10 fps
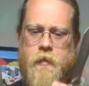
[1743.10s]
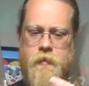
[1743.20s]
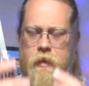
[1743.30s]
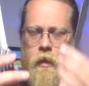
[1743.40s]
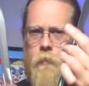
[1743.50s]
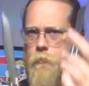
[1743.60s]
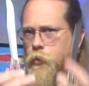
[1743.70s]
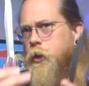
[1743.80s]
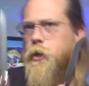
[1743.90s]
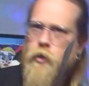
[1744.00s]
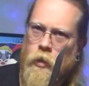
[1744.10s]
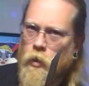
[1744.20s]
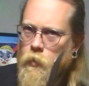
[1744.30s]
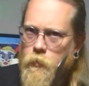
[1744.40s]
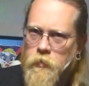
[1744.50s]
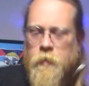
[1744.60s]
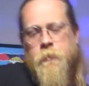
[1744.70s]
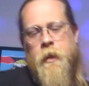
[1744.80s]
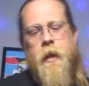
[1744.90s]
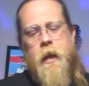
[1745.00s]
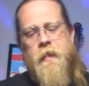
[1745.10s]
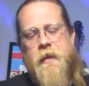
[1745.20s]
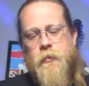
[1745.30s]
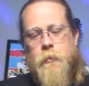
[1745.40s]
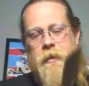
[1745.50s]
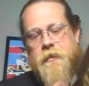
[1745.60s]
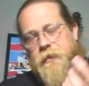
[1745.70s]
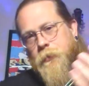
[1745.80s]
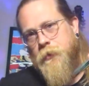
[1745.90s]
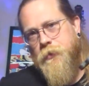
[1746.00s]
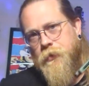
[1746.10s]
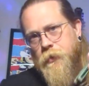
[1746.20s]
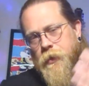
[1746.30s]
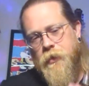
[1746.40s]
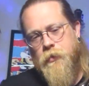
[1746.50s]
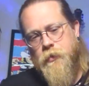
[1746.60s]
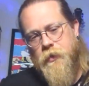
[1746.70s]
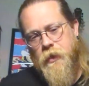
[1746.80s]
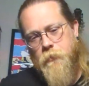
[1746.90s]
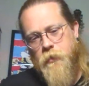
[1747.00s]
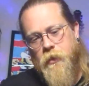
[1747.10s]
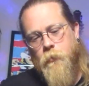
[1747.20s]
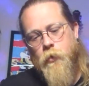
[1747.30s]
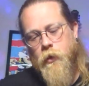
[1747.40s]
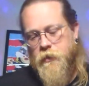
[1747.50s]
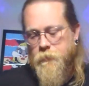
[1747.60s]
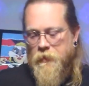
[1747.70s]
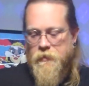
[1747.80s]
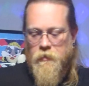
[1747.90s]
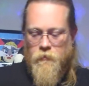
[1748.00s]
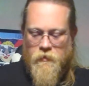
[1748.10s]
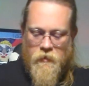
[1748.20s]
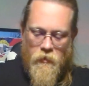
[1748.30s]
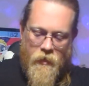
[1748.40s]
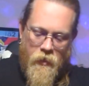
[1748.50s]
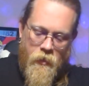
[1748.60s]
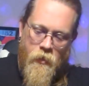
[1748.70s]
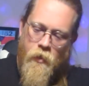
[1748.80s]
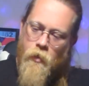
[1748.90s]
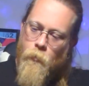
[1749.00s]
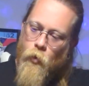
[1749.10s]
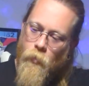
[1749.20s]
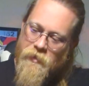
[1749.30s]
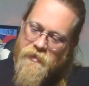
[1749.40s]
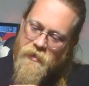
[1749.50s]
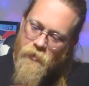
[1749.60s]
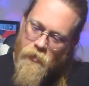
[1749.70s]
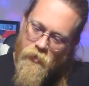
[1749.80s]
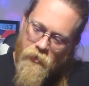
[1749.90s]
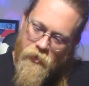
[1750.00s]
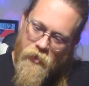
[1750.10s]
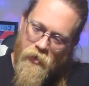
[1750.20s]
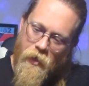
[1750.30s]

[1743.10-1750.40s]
as like production goes, and that's what makes this one so interesting being more expensive, is there like more material here?